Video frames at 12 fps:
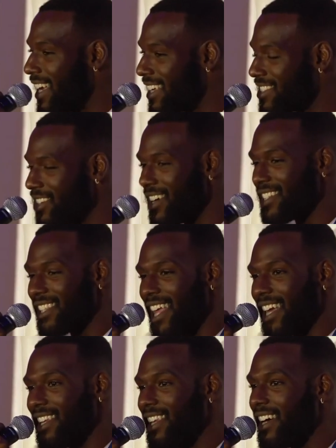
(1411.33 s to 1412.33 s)
it. So it's
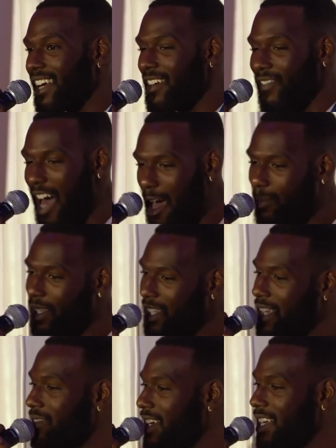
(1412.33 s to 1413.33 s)
like, look, if I
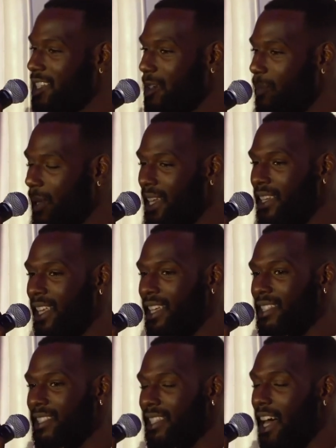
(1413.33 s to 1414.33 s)
believe in
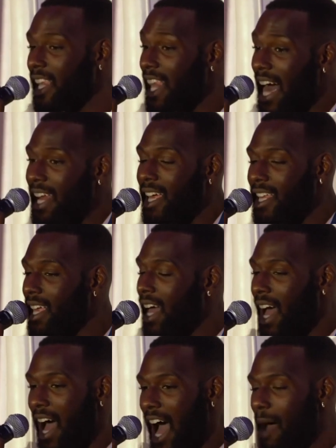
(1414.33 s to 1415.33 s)
independence, I'm
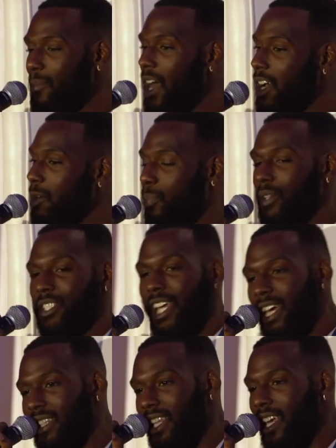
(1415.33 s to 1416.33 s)
not gonna
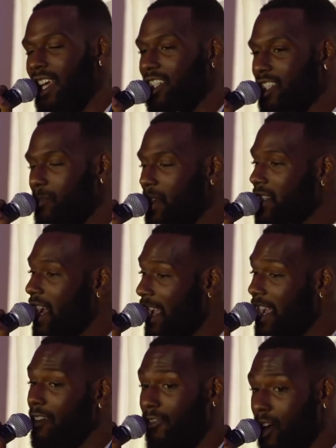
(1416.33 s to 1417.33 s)
project it. It just means
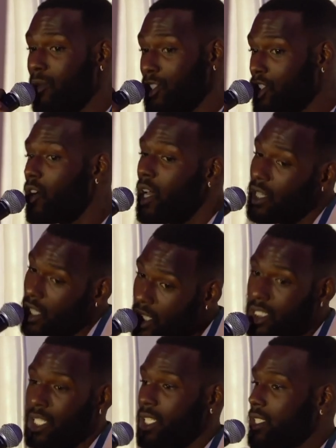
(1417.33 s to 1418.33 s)
I can't fuck with your
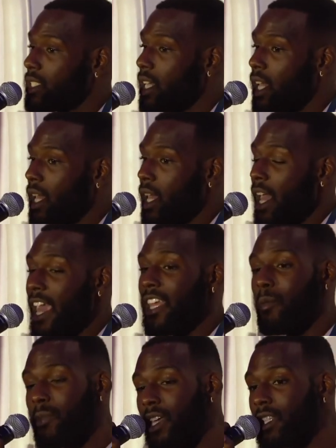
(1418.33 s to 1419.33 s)
auditions.
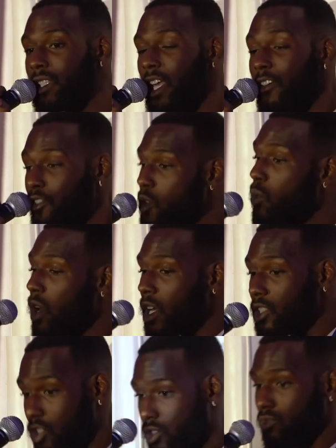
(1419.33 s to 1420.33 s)
And it means if you
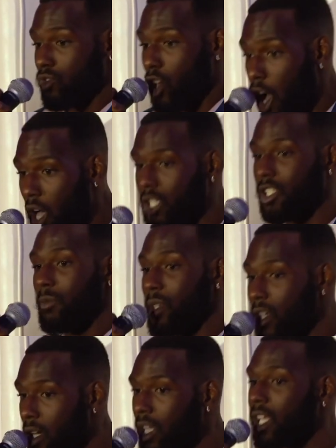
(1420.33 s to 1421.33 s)
wanna talk to
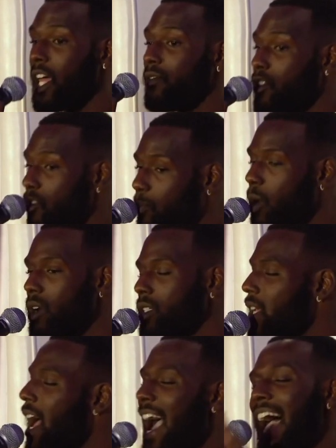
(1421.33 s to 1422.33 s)
me on a level of
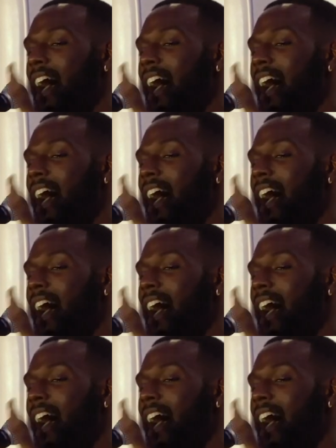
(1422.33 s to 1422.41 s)
partnership,